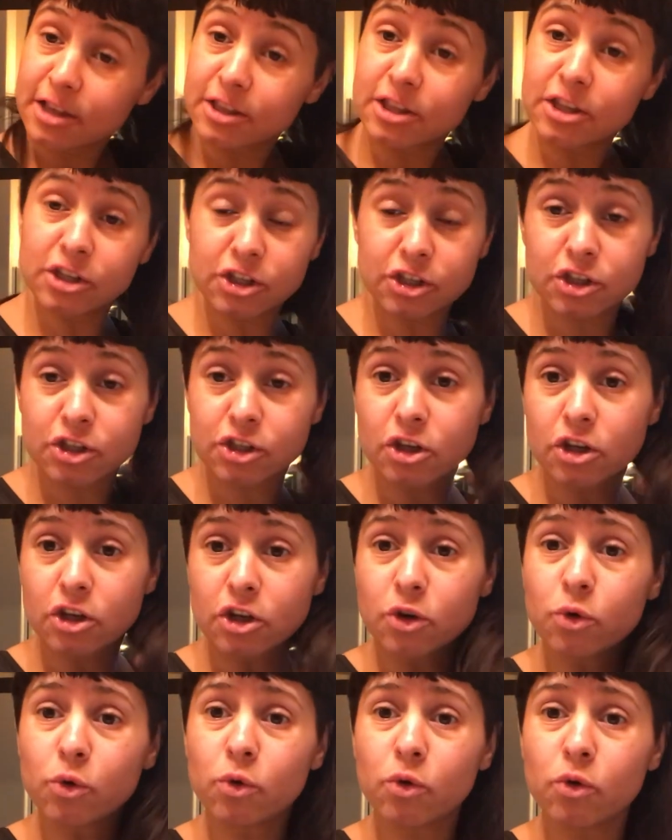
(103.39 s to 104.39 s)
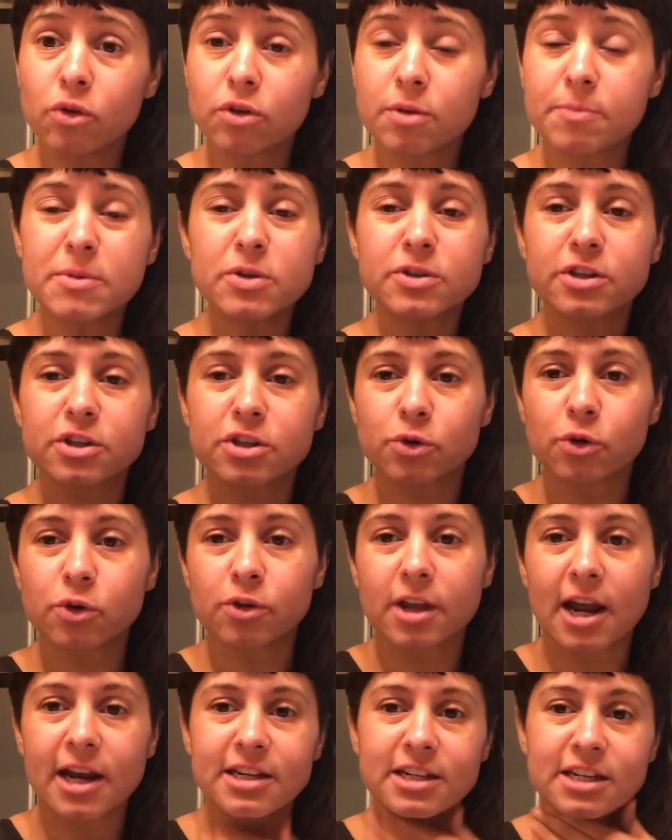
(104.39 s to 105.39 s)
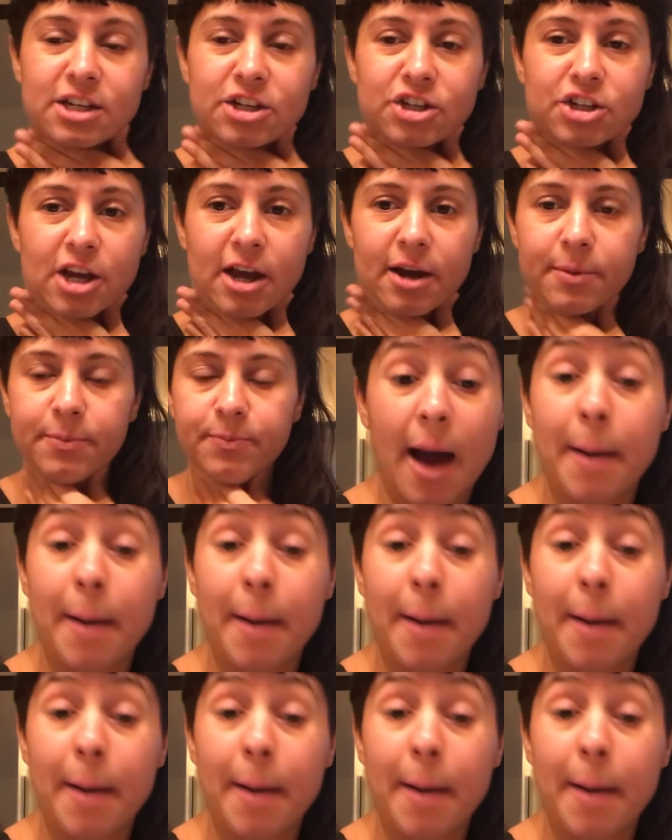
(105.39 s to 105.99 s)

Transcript: the school, the music school that I teach at.